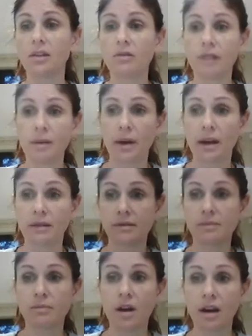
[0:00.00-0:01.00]

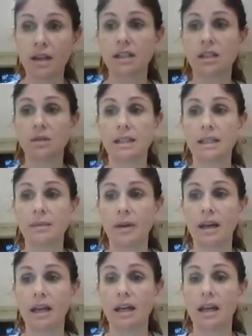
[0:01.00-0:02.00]
£3 minus
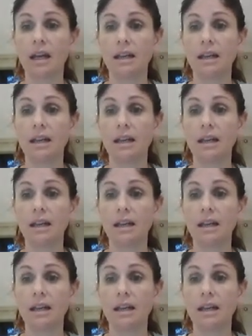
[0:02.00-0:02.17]
20p